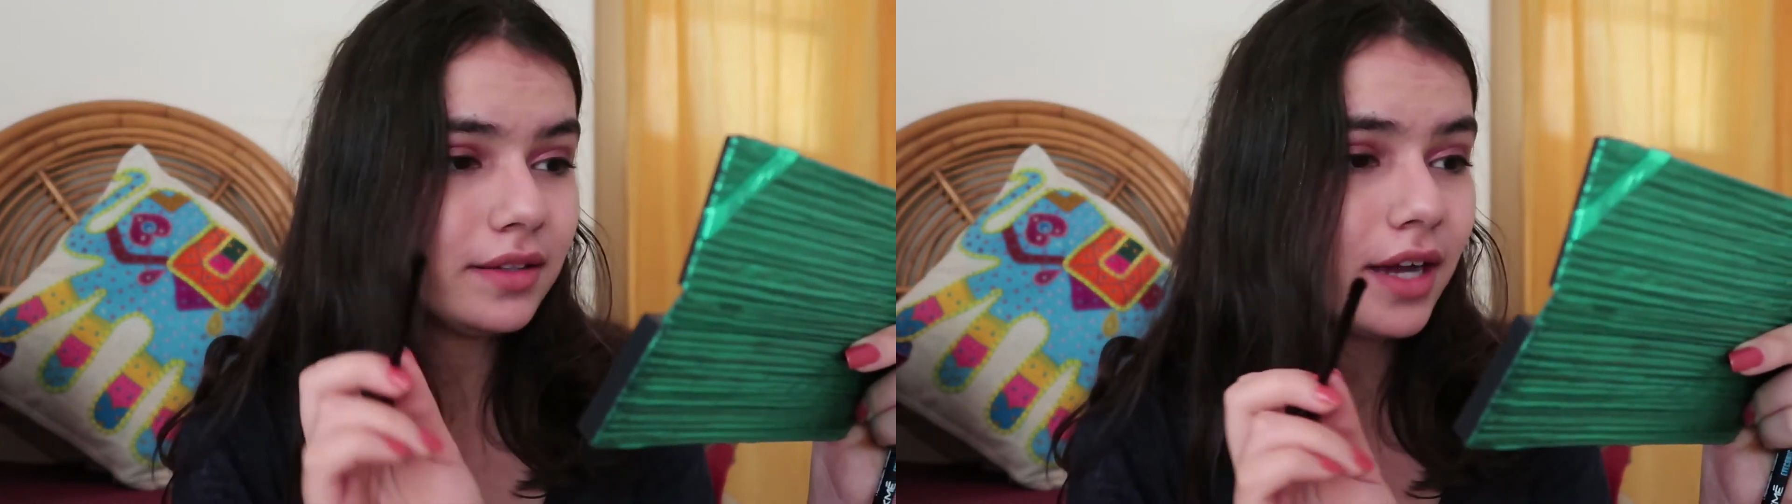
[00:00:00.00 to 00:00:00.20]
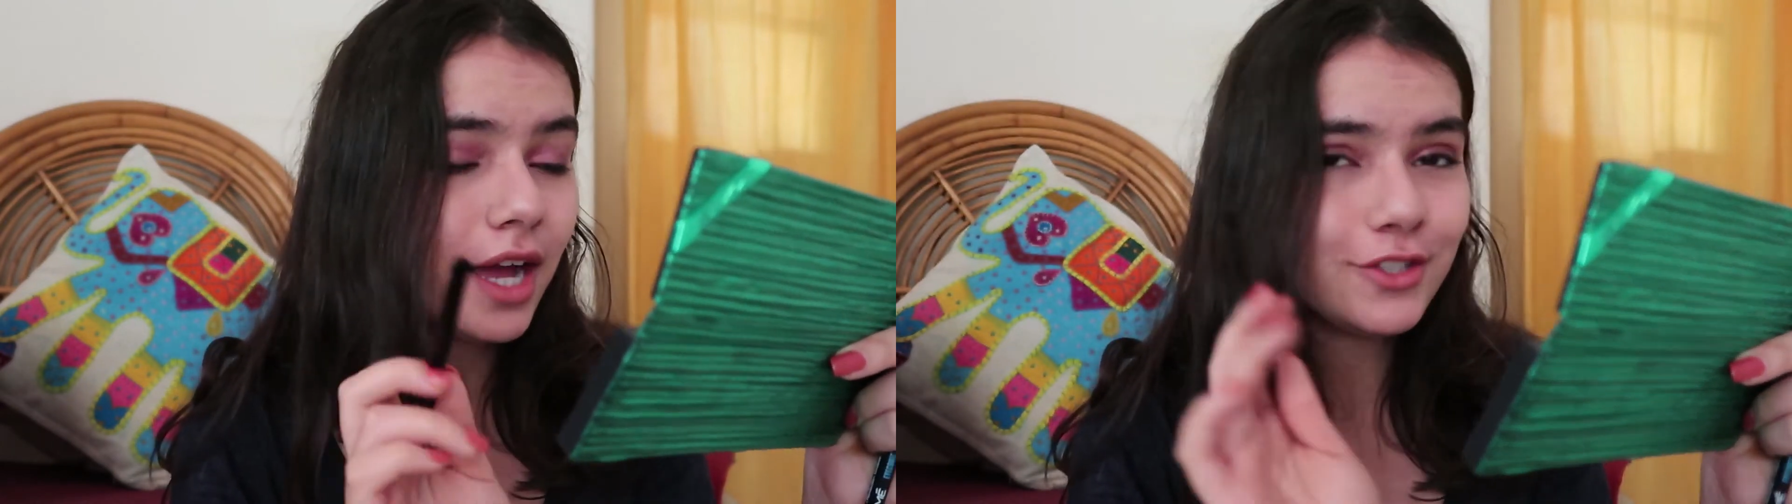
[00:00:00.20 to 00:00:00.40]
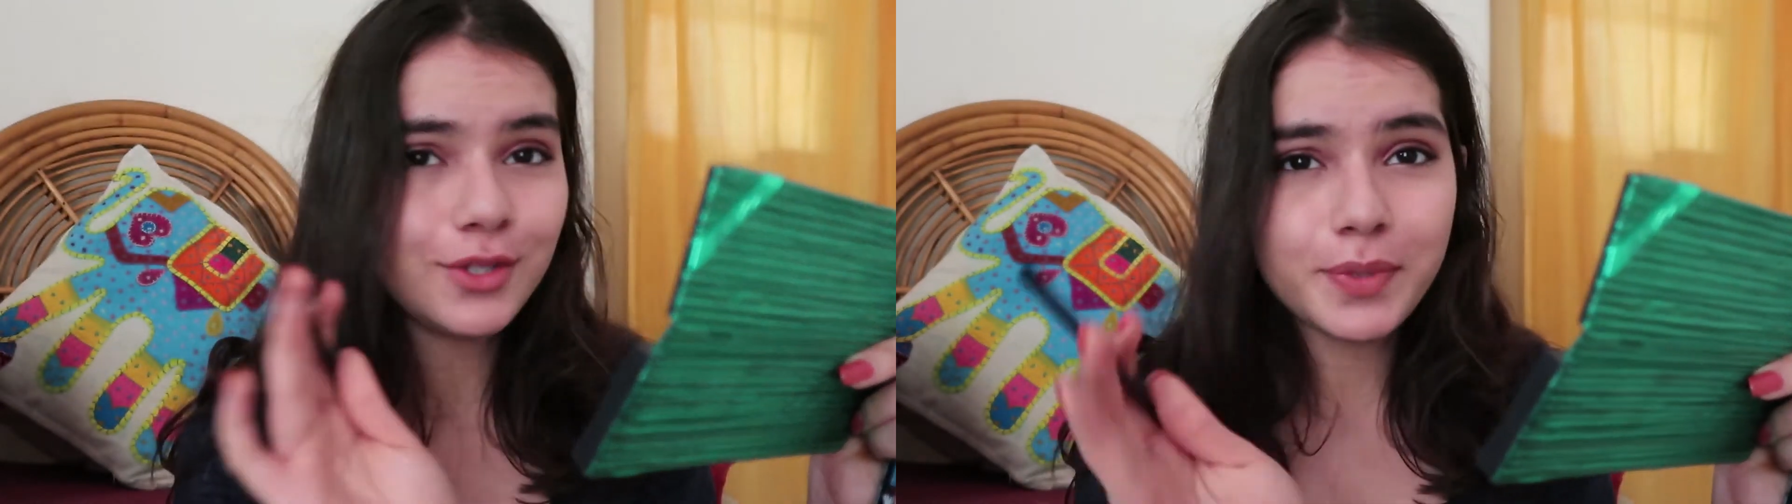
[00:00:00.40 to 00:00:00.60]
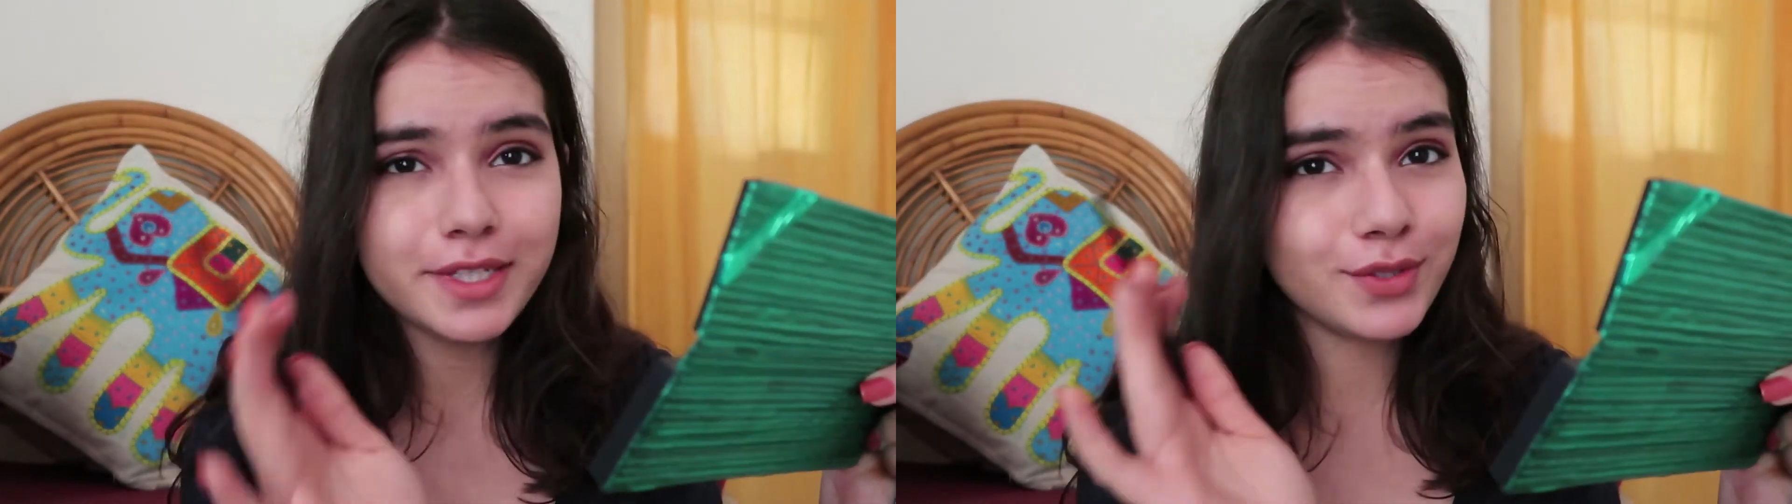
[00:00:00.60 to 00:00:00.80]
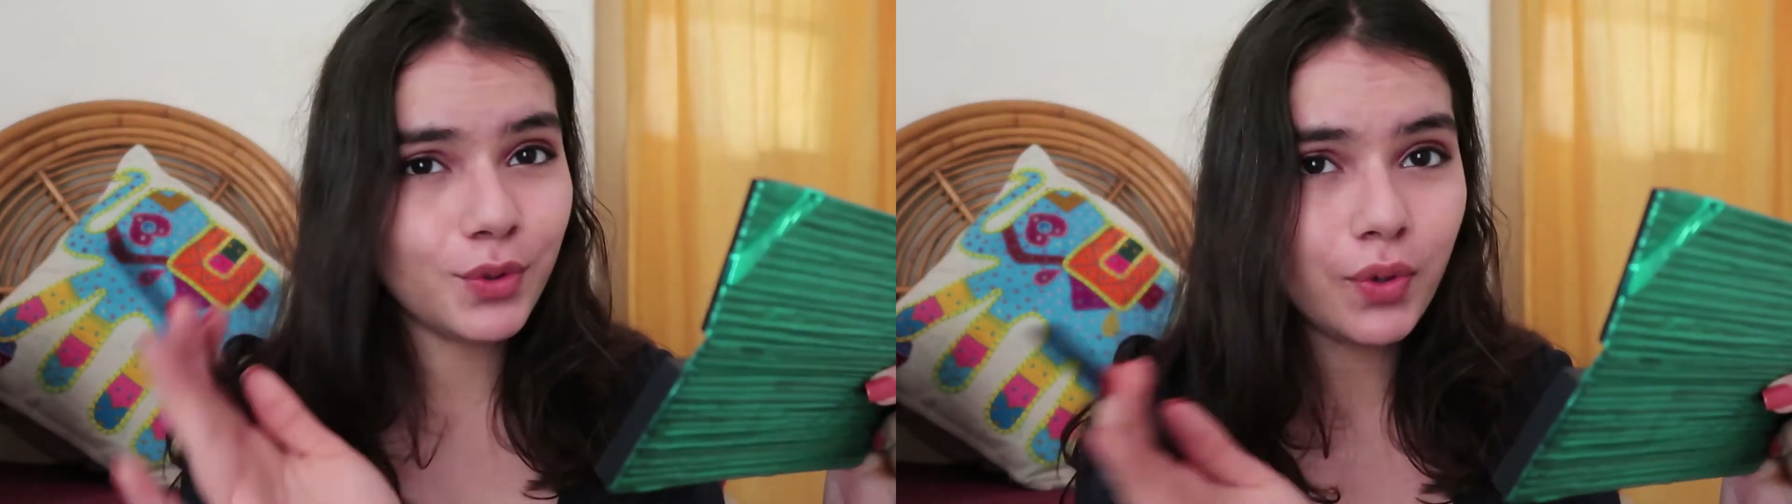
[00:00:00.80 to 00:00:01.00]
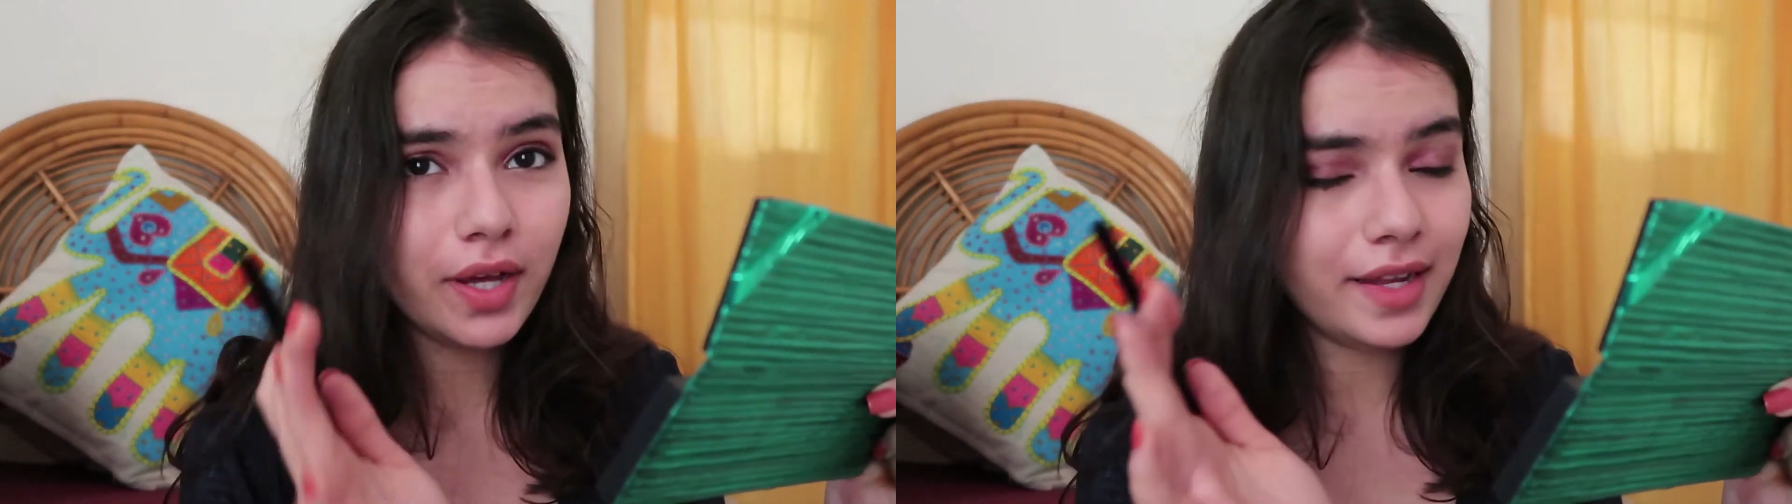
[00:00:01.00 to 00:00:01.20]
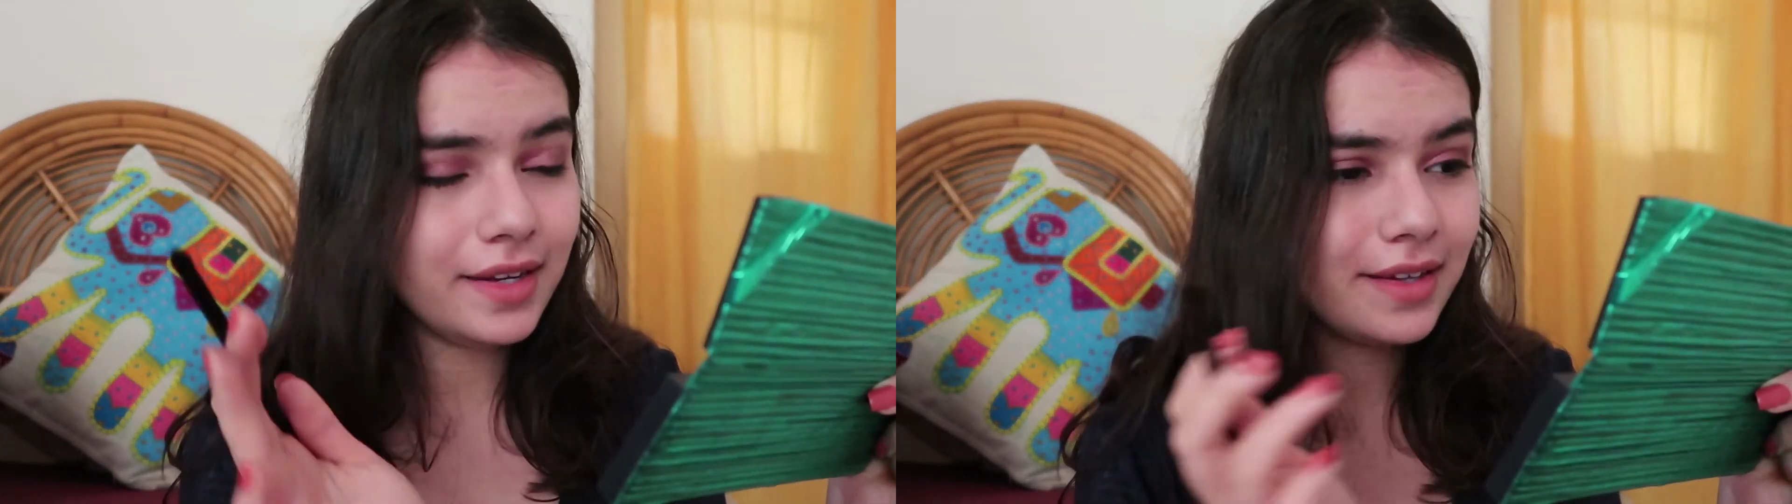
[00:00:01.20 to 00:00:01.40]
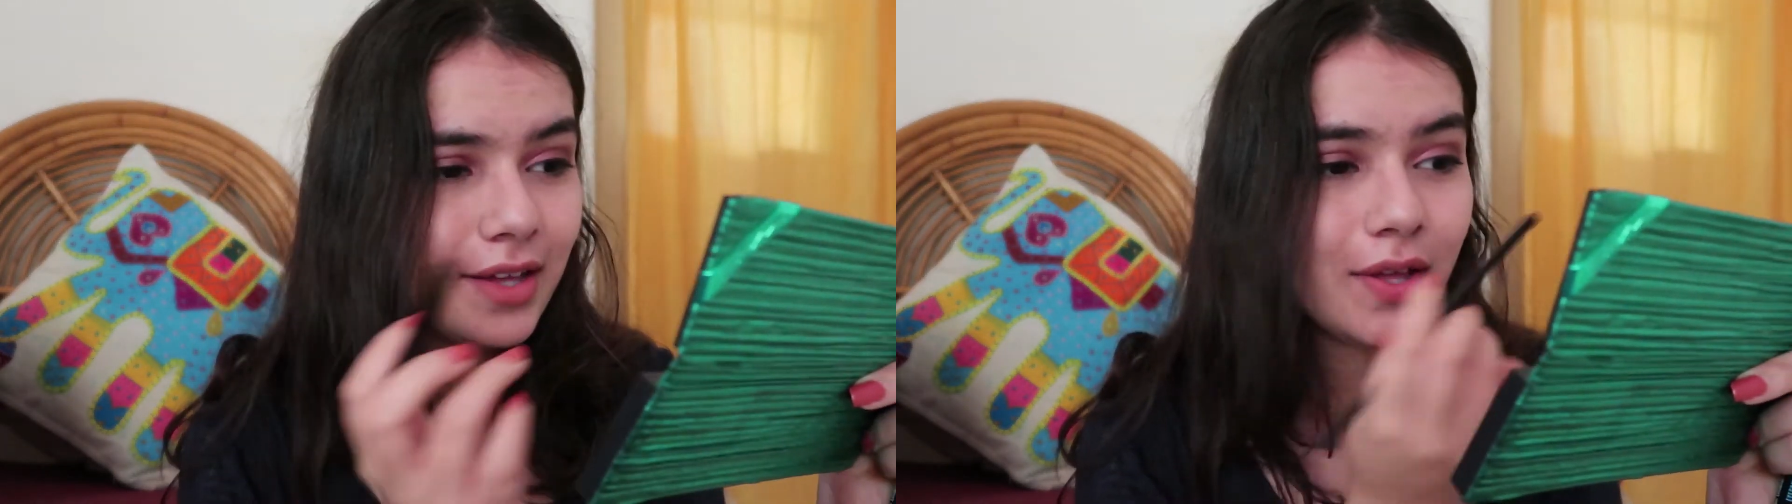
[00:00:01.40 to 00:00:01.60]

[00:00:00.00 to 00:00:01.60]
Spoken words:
other kajal, please go ahead.